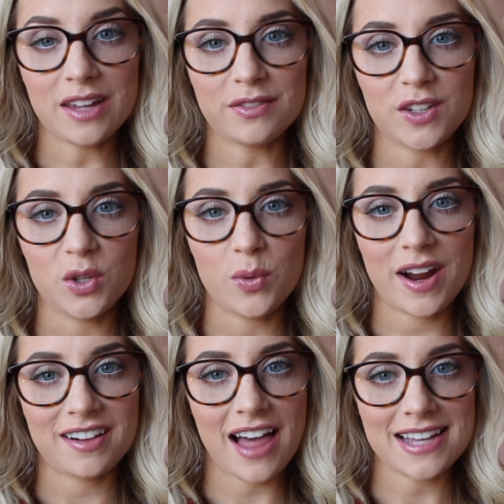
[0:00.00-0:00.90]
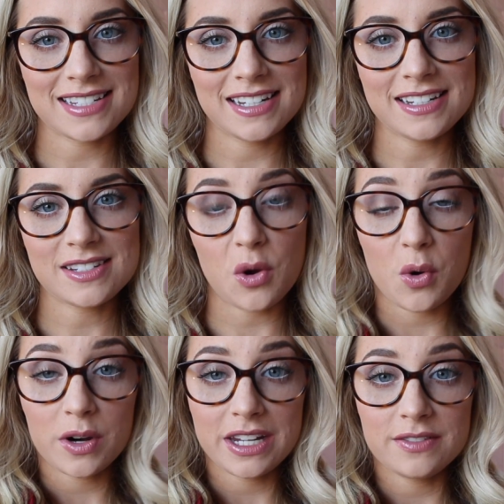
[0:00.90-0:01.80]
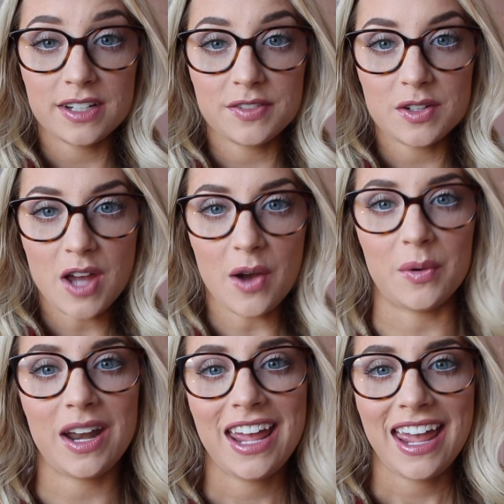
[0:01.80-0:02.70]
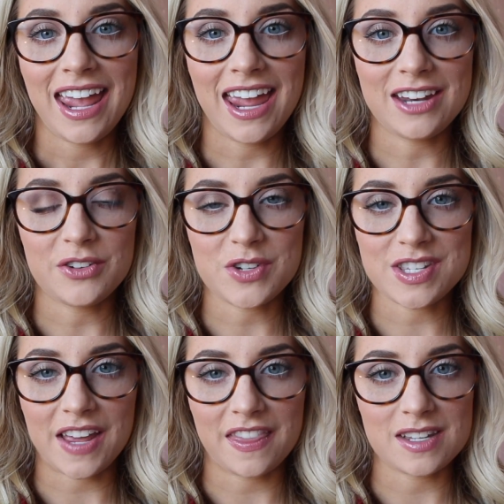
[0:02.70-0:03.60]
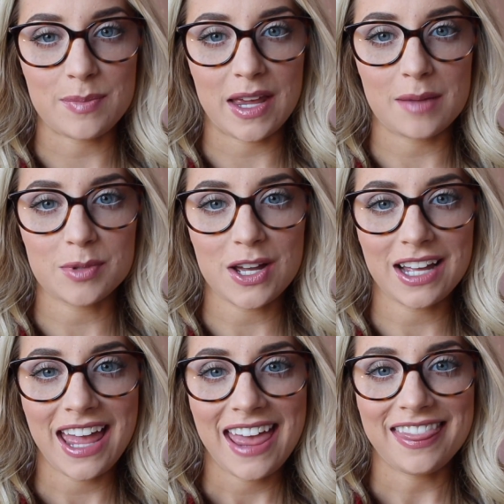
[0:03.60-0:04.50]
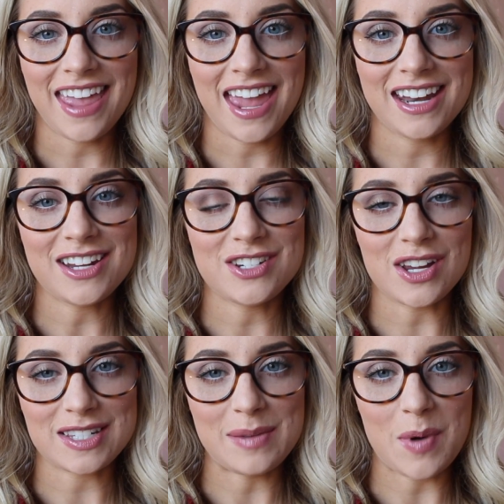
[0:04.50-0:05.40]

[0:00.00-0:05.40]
if you wear glasses, or even if you don't and you just like this makeup look, then just keep